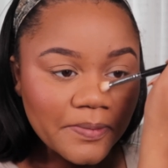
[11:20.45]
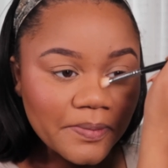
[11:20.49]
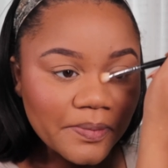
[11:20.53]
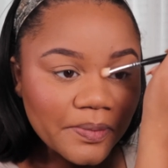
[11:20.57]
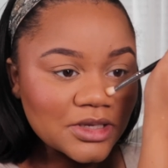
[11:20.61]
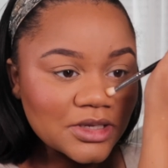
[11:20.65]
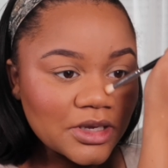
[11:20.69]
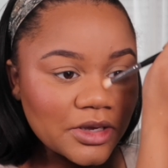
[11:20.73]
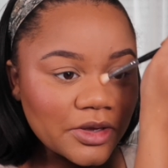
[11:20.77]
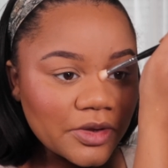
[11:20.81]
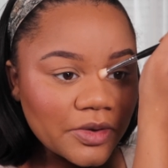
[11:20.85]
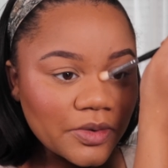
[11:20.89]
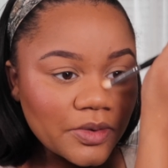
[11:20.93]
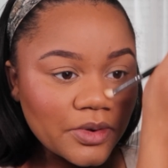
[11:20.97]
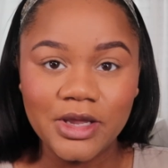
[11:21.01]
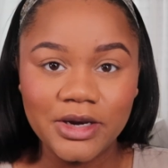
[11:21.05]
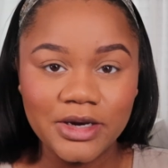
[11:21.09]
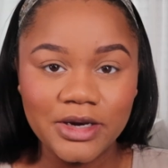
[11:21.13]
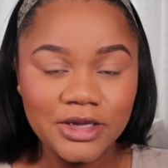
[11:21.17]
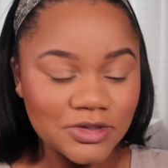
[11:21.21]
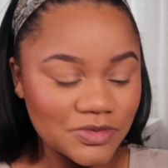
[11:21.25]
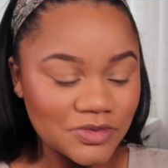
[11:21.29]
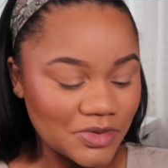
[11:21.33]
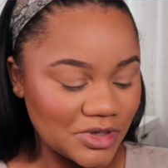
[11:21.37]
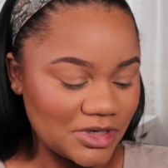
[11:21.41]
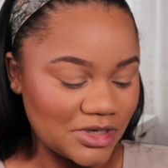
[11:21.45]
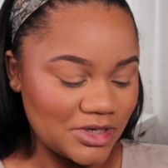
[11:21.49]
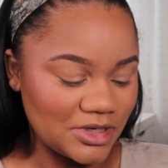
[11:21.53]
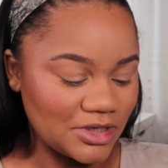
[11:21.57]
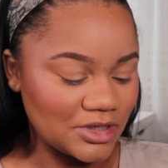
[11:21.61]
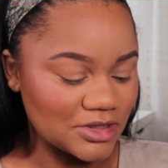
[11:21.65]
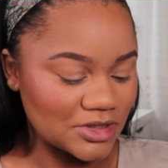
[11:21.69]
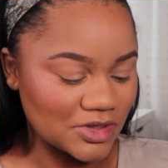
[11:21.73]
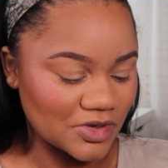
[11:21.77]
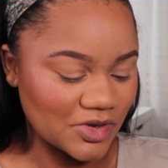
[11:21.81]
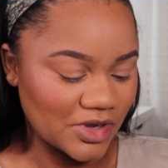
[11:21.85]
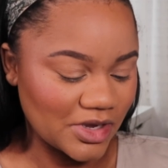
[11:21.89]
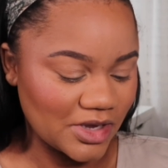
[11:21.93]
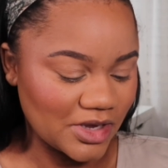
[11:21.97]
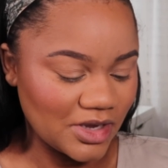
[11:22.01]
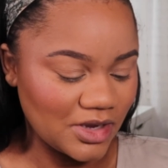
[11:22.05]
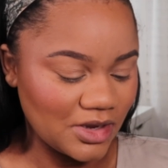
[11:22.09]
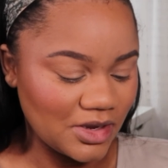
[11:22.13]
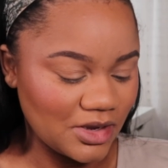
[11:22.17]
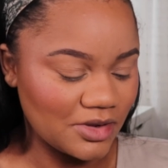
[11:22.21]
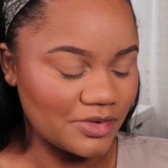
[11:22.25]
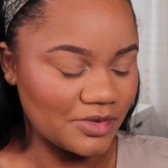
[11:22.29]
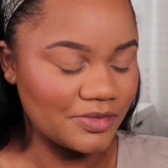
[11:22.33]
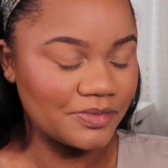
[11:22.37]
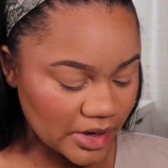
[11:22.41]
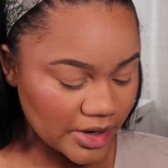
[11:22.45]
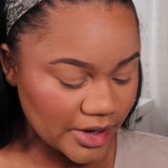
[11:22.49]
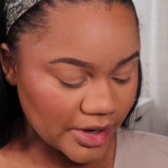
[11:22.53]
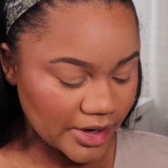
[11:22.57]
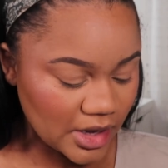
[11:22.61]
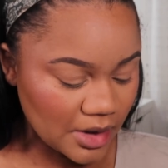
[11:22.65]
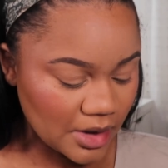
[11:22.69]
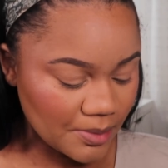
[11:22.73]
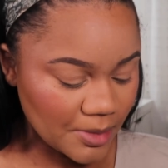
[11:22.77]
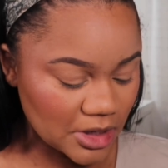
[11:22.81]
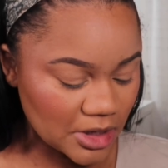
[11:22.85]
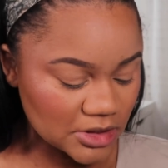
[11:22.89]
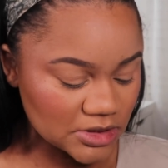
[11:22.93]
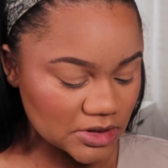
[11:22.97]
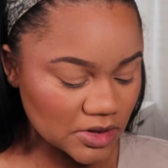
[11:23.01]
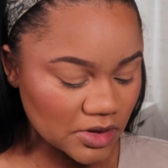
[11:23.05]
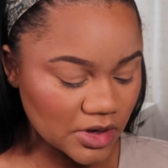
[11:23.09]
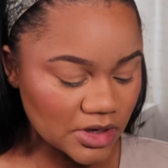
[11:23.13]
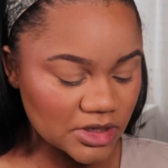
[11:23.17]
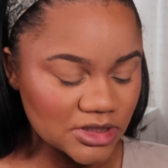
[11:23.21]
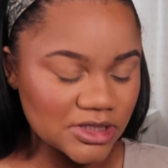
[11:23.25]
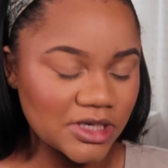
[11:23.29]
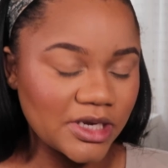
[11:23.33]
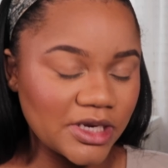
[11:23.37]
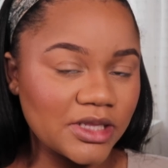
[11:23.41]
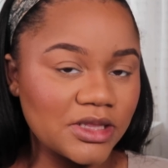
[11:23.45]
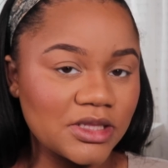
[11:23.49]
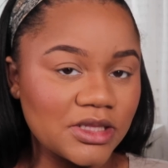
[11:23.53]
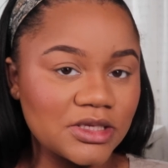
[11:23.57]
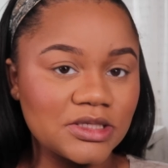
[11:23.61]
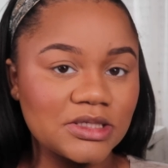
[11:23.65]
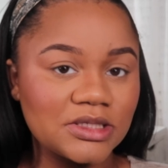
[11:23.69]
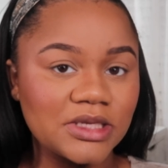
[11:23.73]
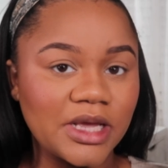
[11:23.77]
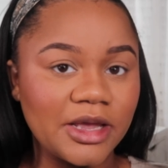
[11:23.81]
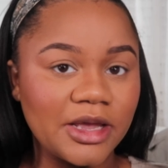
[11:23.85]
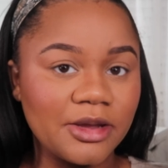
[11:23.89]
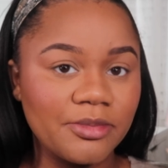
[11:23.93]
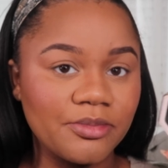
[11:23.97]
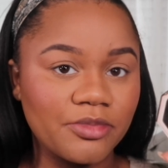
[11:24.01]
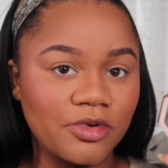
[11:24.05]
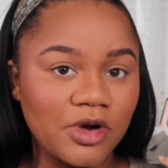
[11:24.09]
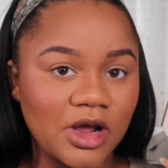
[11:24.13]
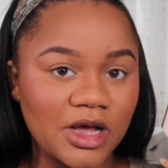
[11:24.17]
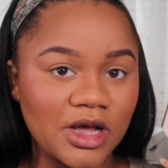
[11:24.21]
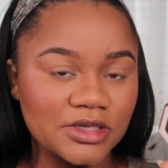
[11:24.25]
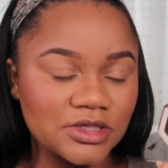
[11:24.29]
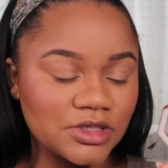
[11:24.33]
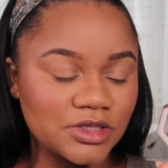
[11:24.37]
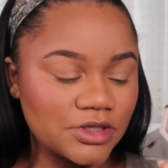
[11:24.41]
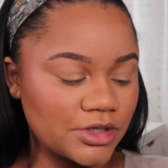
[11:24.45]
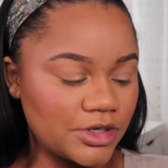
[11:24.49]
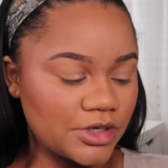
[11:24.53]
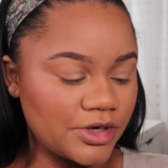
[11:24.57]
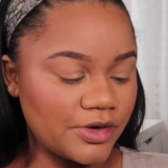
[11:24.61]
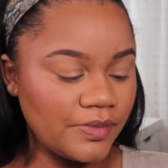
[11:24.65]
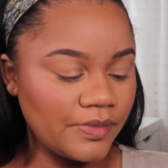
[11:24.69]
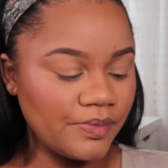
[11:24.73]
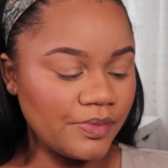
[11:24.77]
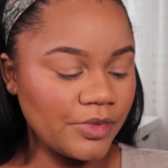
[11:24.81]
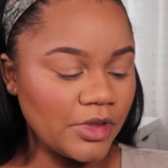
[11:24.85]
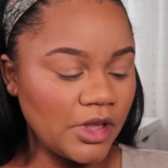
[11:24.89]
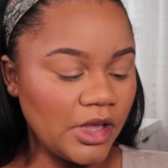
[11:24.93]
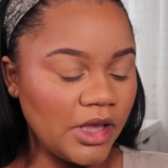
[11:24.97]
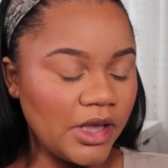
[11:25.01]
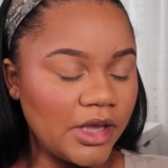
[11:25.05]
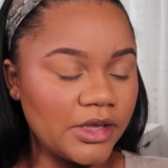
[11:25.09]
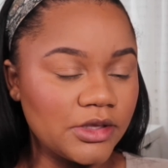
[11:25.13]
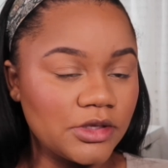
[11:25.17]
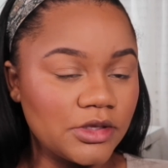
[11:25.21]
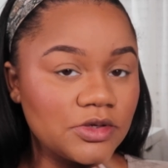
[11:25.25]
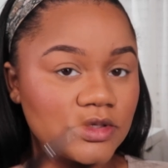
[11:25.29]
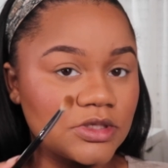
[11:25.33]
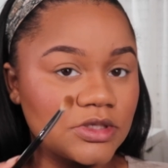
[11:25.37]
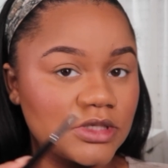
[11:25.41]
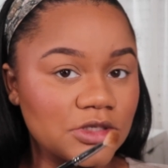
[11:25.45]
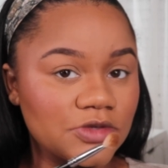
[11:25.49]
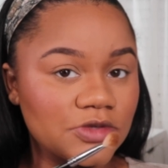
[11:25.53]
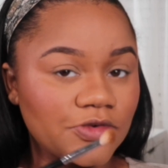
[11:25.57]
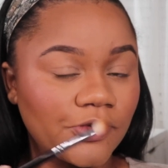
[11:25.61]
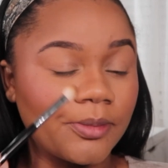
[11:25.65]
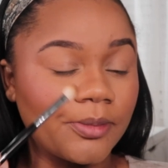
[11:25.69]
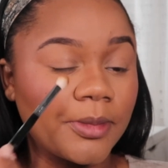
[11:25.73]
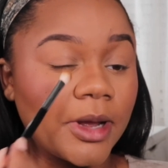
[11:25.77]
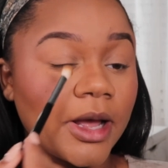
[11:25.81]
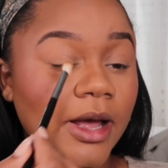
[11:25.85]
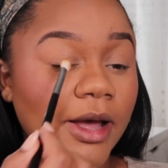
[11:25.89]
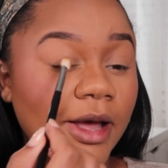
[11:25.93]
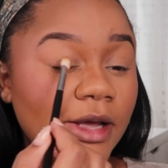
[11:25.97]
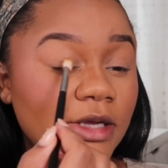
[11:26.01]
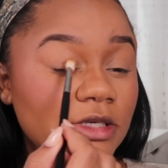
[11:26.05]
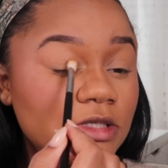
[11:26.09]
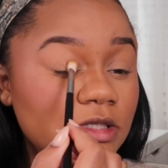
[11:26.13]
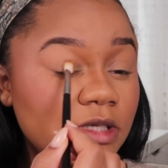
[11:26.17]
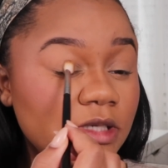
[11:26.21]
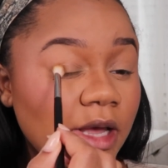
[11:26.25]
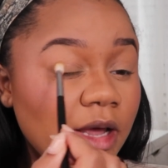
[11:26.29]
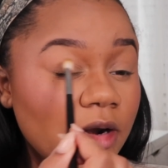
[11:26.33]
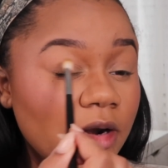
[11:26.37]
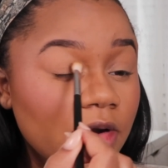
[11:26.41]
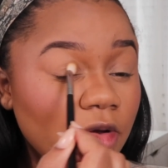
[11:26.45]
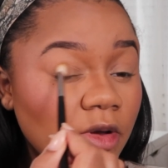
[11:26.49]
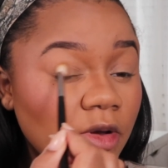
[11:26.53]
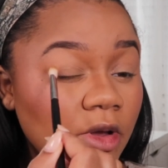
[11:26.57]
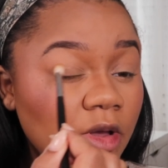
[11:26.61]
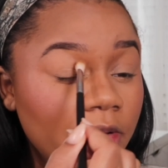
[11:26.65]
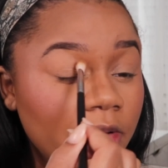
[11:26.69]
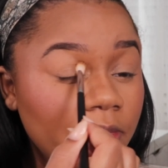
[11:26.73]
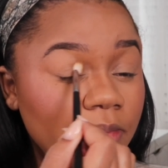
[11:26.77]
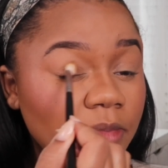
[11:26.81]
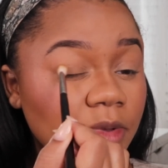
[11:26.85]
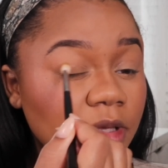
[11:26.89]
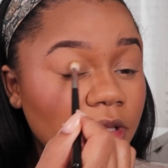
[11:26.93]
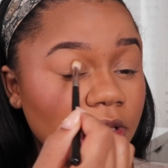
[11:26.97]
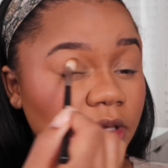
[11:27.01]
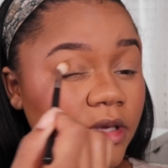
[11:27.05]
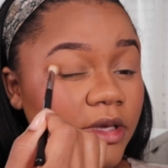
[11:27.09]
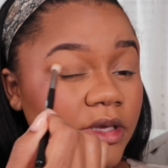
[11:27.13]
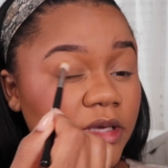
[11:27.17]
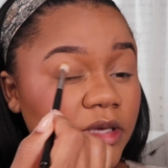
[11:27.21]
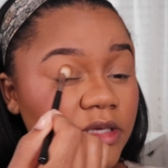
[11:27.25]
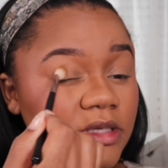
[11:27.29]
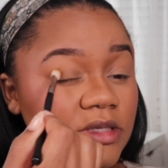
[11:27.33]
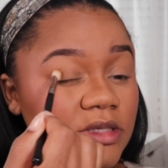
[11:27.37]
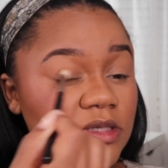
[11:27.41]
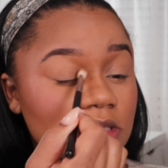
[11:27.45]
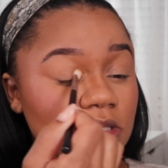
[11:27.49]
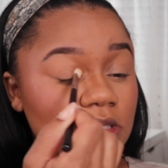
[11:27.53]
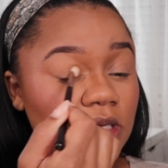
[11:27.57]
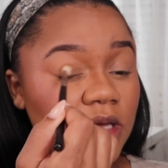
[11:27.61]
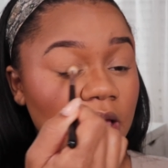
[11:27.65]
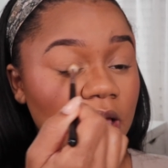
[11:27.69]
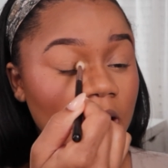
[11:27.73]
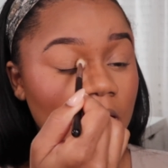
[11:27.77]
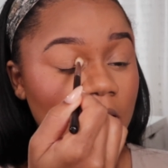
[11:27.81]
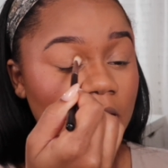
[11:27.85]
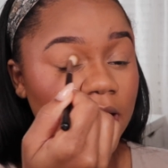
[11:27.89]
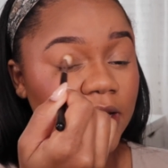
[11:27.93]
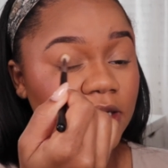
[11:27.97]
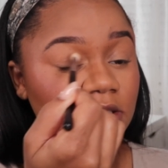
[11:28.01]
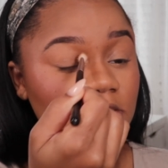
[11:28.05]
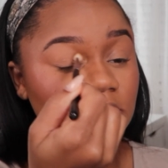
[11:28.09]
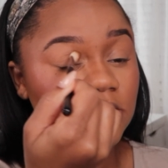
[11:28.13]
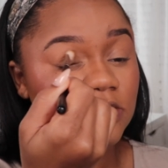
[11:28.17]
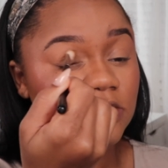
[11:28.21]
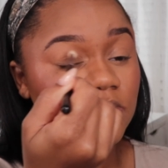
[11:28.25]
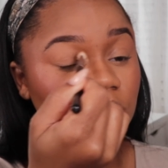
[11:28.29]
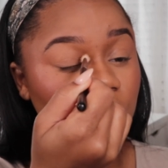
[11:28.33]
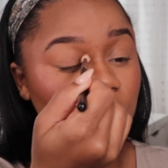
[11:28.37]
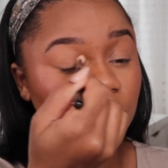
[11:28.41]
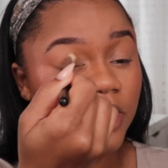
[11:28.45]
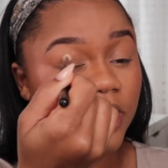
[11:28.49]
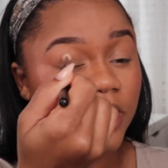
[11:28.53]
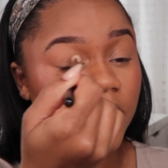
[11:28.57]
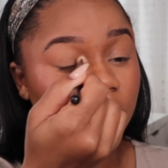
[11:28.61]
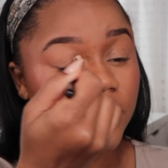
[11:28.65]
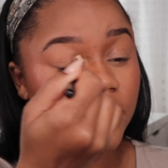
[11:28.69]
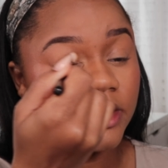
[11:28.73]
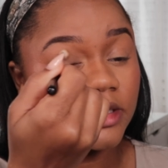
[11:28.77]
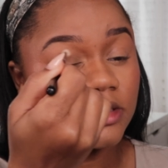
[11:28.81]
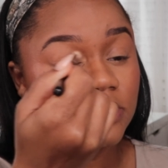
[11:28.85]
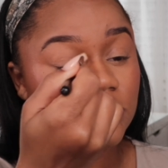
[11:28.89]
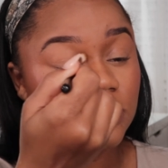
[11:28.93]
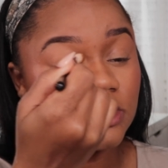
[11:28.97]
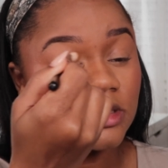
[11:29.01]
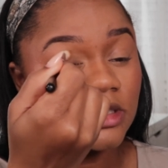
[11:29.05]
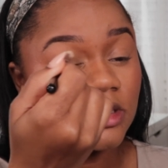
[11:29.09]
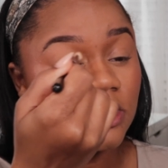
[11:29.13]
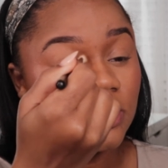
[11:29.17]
So it is what it is, okay? All right, I'm also gonna take this same bronzer and use this for my eyeshadow, because I just want